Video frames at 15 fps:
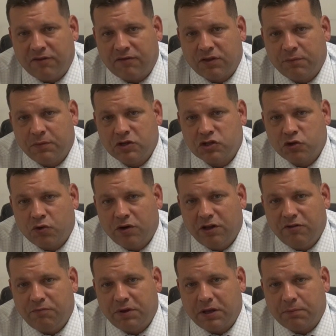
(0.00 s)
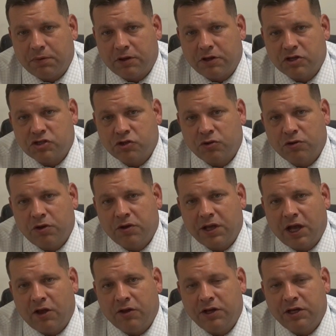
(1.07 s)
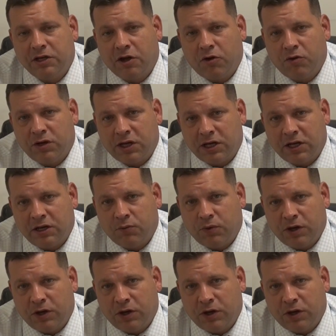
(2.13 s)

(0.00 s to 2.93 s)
if the majority of people in a certain locality don't need it,